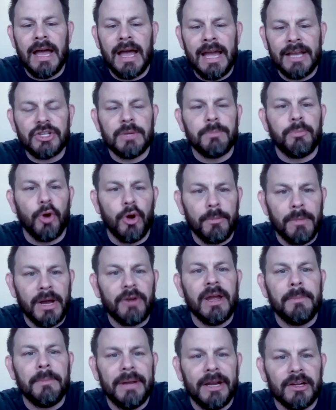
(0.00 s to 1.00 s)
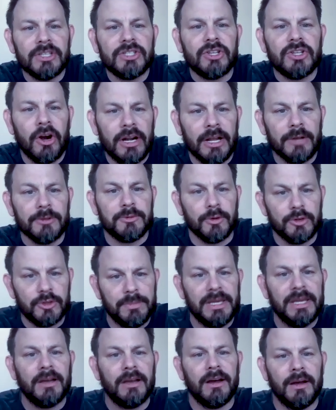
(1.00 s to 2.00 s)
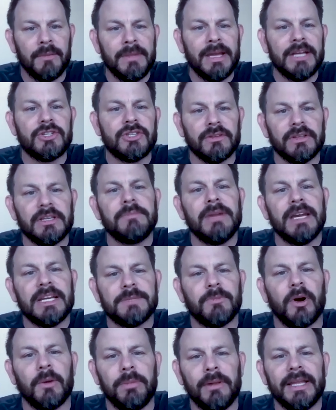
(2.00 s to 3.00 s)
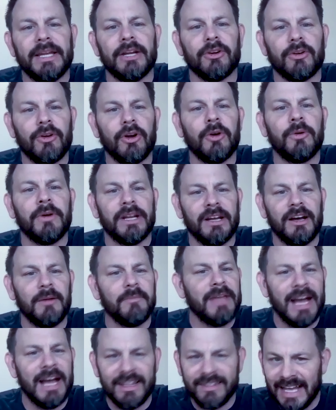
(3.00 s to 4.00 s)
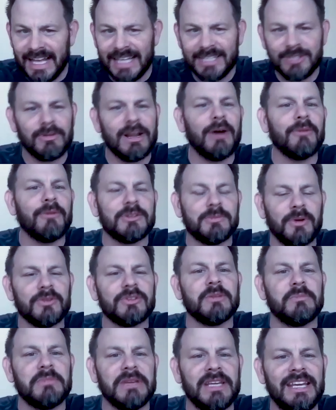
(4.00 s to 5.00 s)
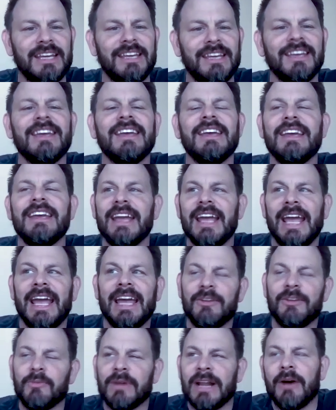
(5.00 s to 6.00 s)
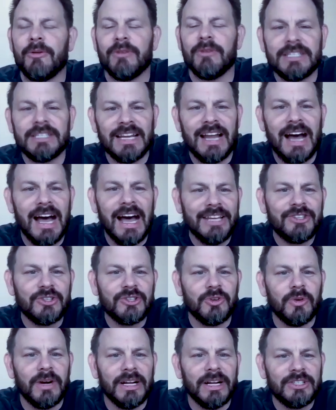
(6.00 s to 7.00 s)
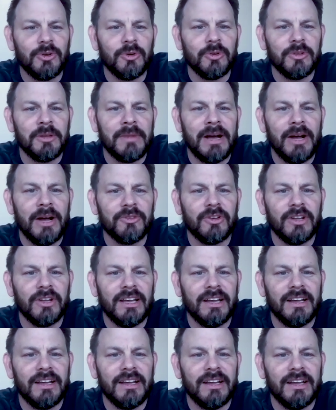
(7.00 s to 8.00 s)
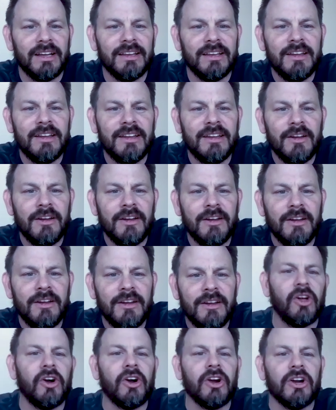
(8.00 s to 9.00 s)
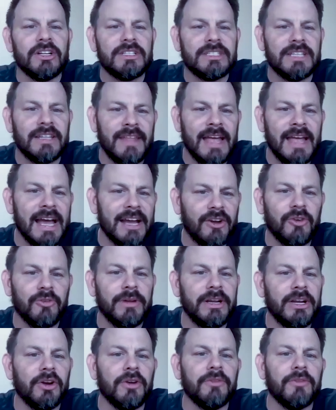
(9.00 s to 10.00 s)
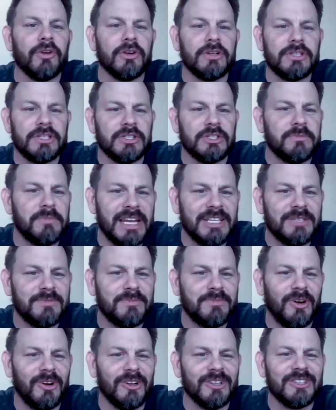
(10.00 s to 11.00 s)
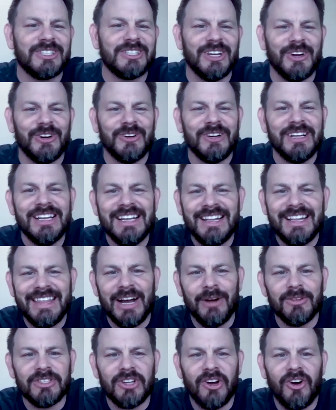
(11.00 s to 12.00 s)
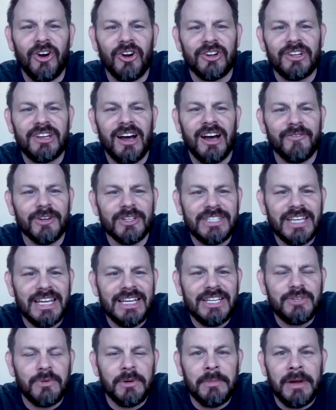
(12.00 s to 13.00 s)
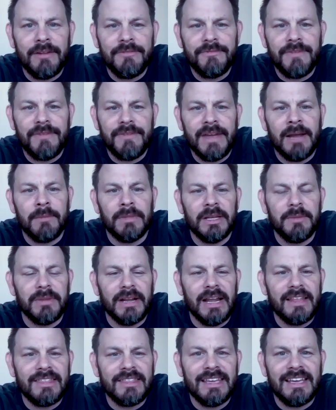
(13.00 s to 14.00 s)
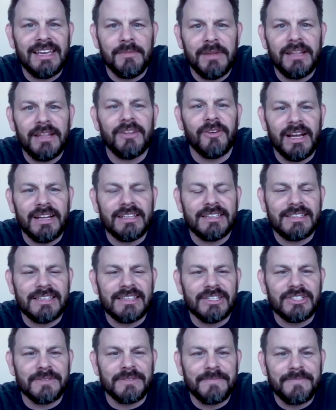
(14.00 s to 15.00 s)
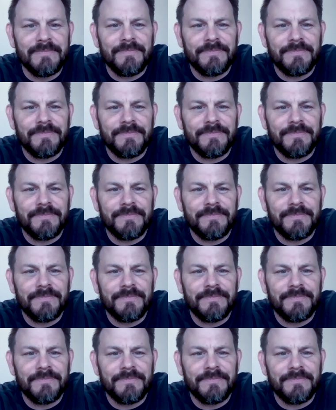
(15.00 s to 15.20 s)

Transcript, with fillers: I actually broke my grandparents' heart. I was supposed to be a Major League Baseball player growing up. That's what I was supposed to be. And when I was in high school, I told them I was going to focus on martial arts and that career versus baseball. So that was a hard conversation with my family, but I think I made the right decision.